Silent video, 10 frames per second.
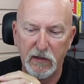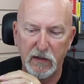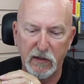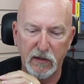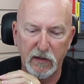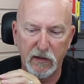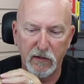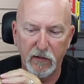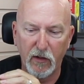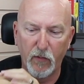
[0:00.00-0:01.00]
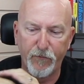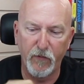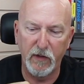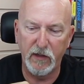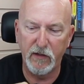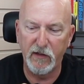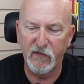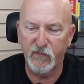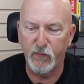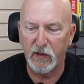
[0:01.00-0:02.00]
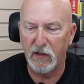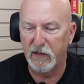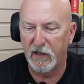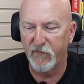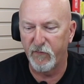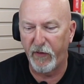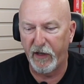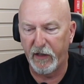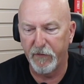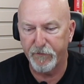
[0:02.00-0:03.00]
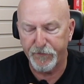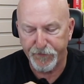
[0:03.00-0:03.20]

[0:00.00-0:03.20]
Hopefully this will give me